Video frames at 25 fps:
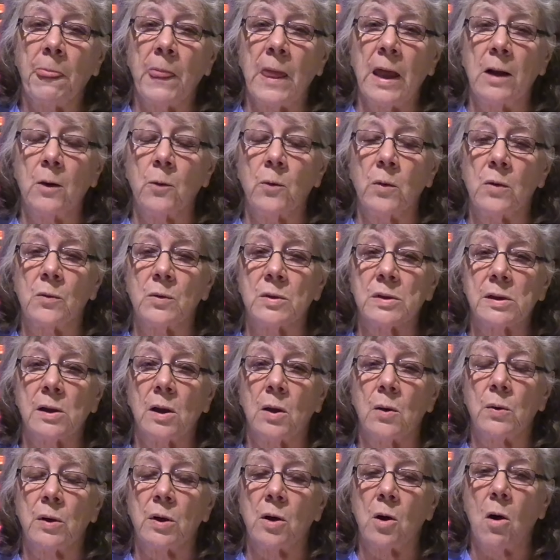and what was
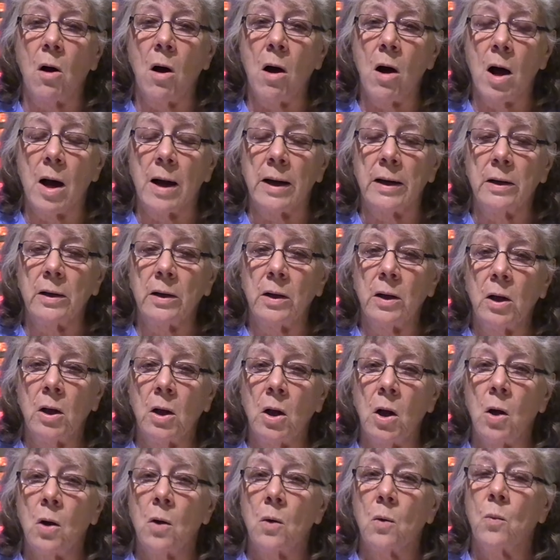loaded on
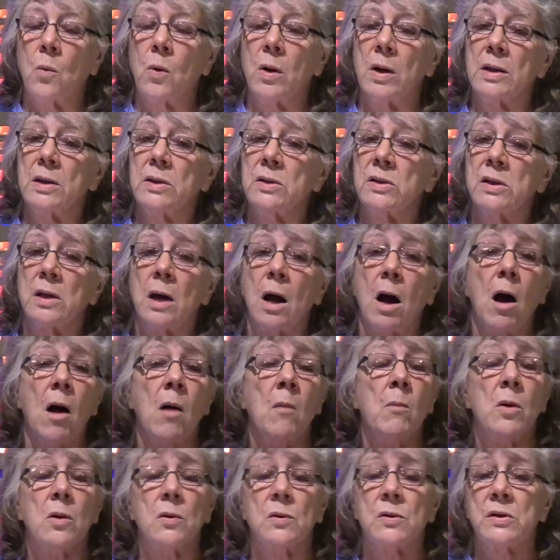was
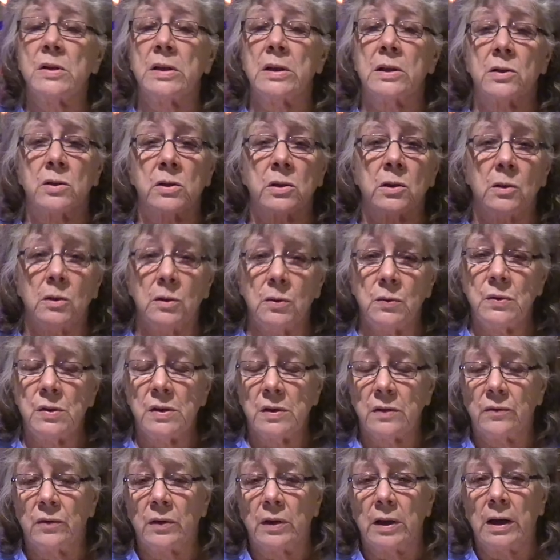almost
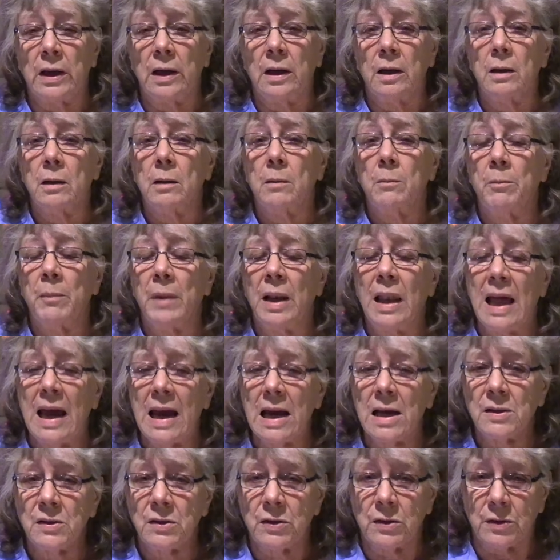exclusively
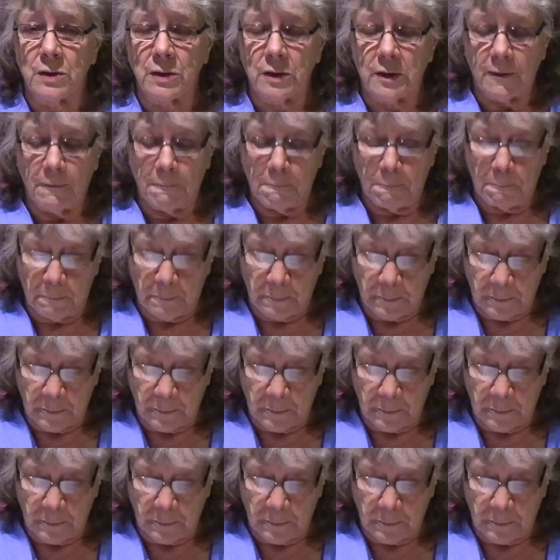molasses.